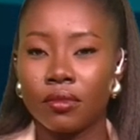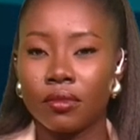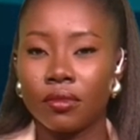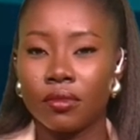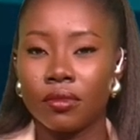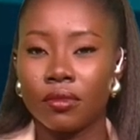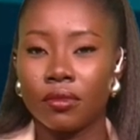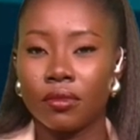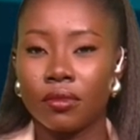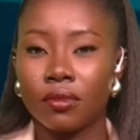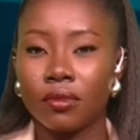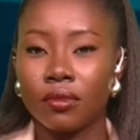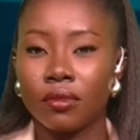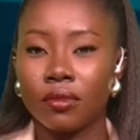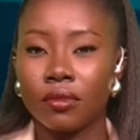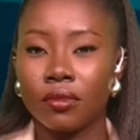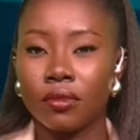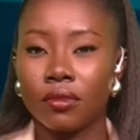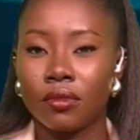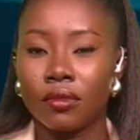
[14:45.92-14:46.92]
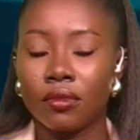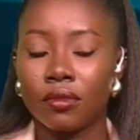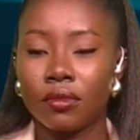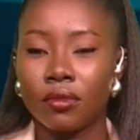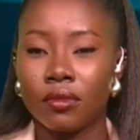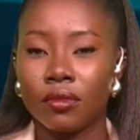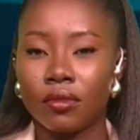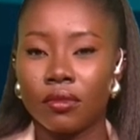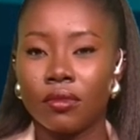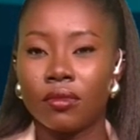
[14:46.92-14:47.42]

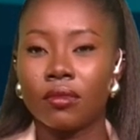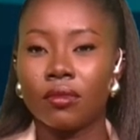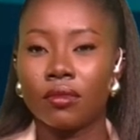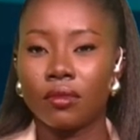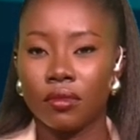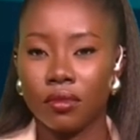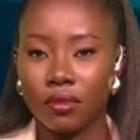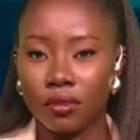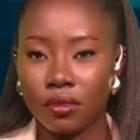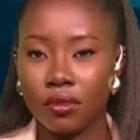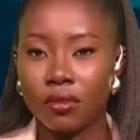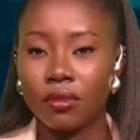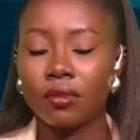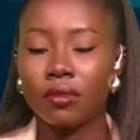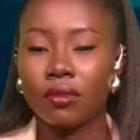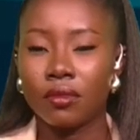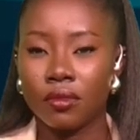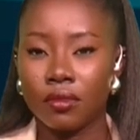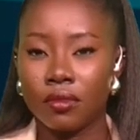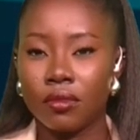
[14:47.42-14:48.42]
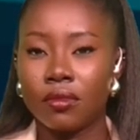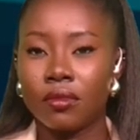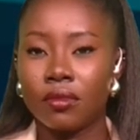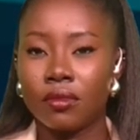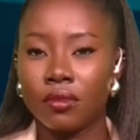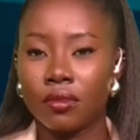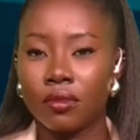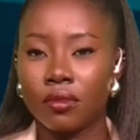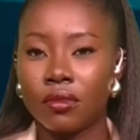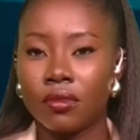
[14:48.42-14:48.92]

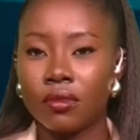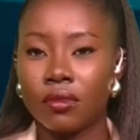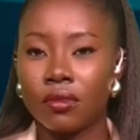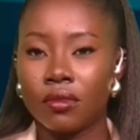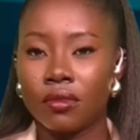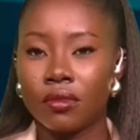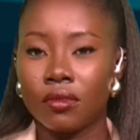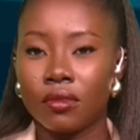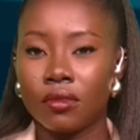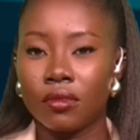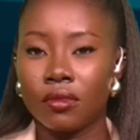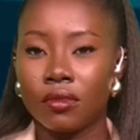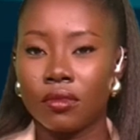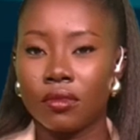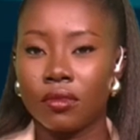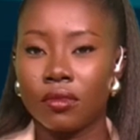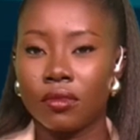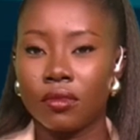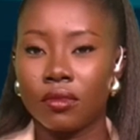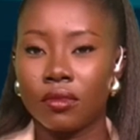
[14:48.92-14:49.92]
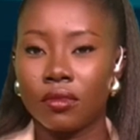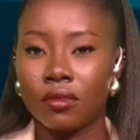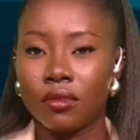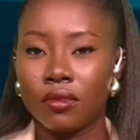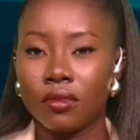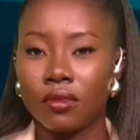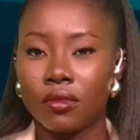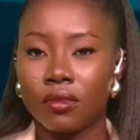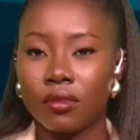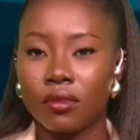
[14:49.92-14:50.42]

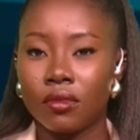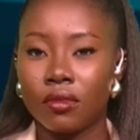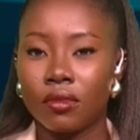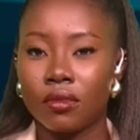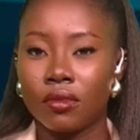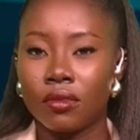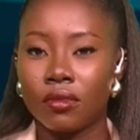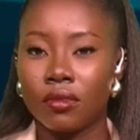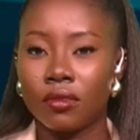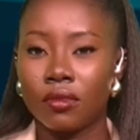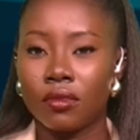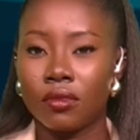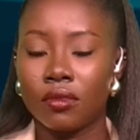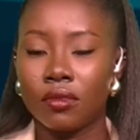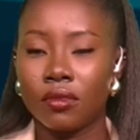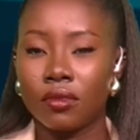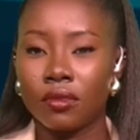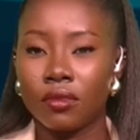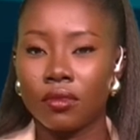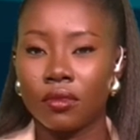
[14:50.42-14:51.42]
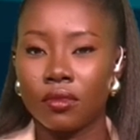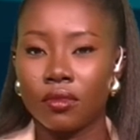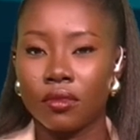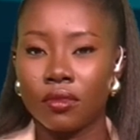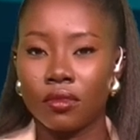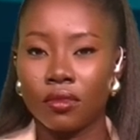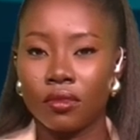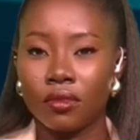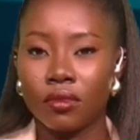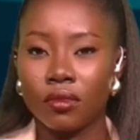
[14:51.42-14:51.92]

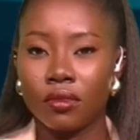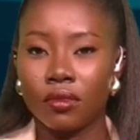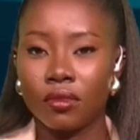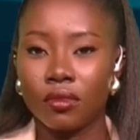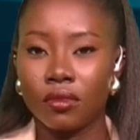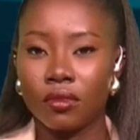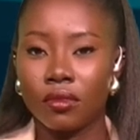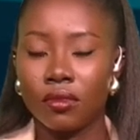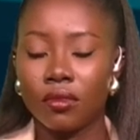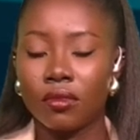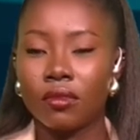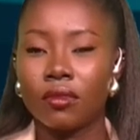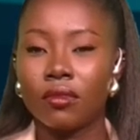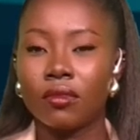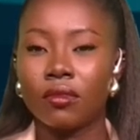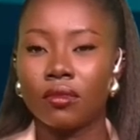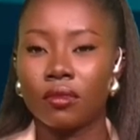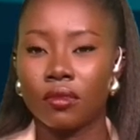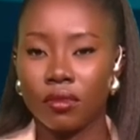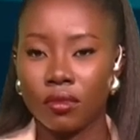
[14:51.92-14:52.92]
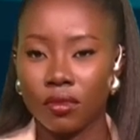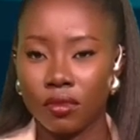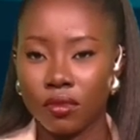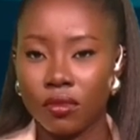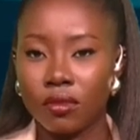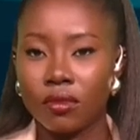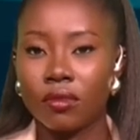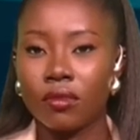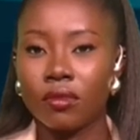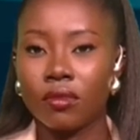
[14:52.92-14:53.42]

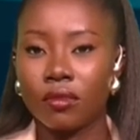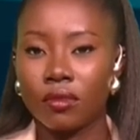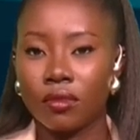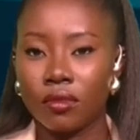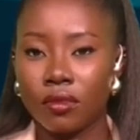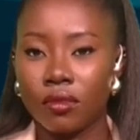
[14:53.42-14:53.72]
(not speaking)